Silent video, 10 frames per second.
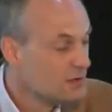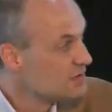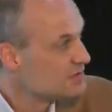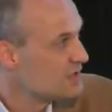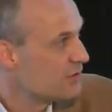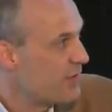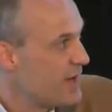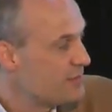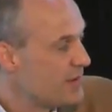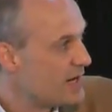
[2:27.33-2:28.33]
you see the
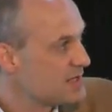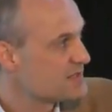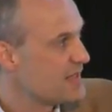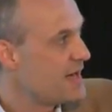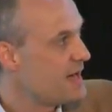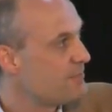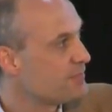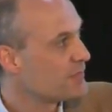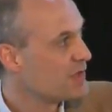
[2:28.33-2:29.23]
red bars there,